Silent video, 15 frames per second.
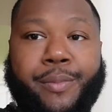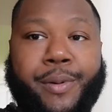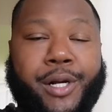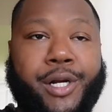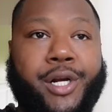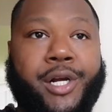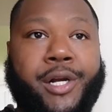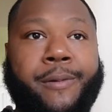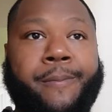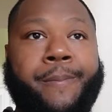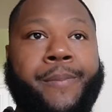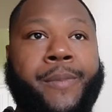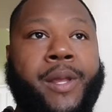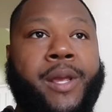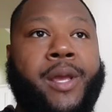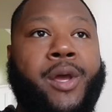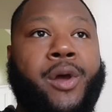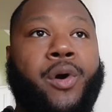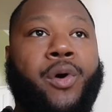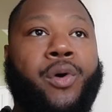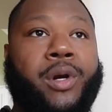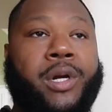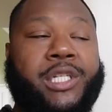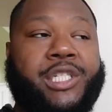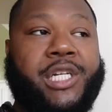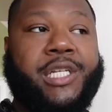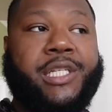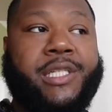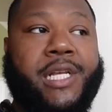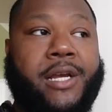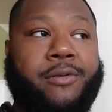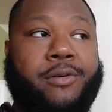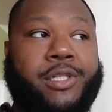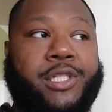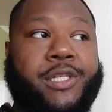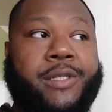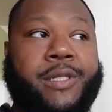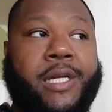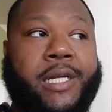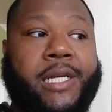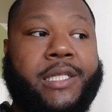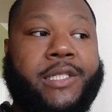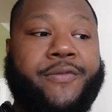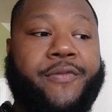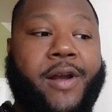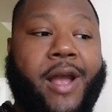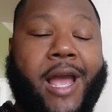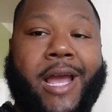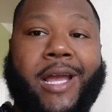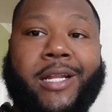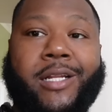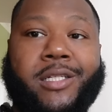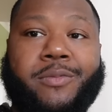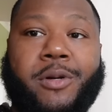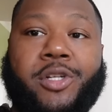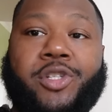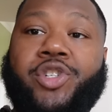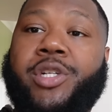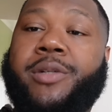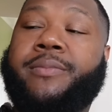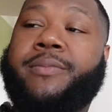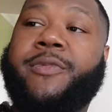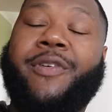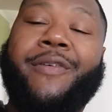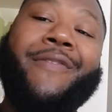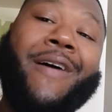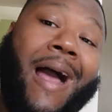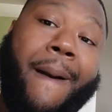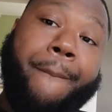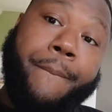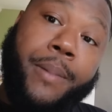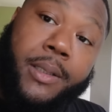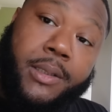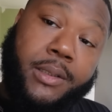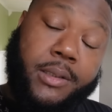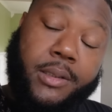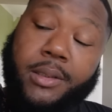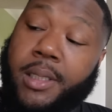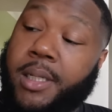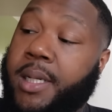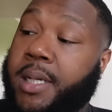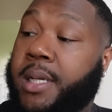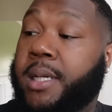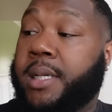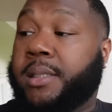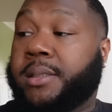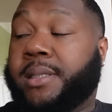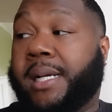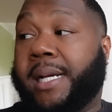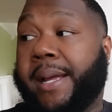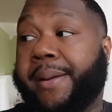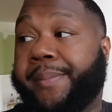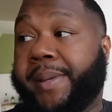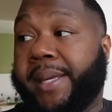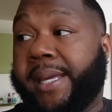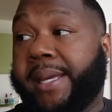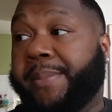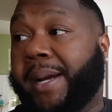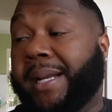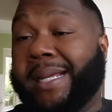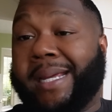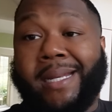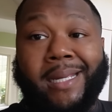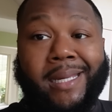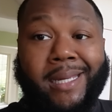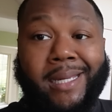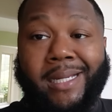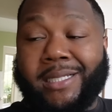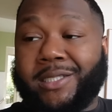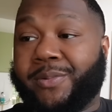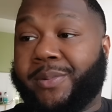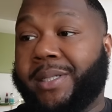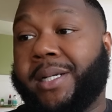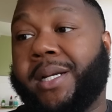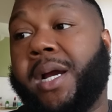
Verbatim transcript: burger or a chicken sandwich, nuggets, fry, and a small drink for $5. So I got me, Miley, and the kids one of